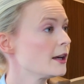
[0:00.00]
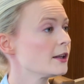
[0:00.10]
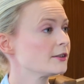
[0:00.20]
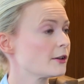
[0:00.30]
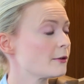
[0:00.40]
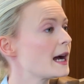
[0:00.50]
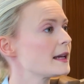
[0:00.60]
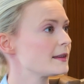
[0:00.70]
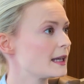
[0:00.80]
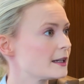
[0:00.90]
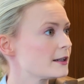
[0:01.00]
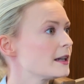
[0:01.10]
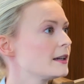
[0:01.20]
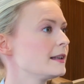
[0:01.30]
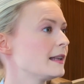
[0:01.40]
So I think
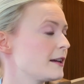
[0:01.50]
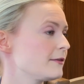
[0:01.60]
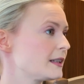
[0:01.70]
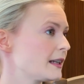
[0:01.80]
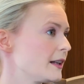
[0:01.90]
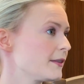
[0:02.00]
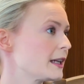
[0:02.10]
life and health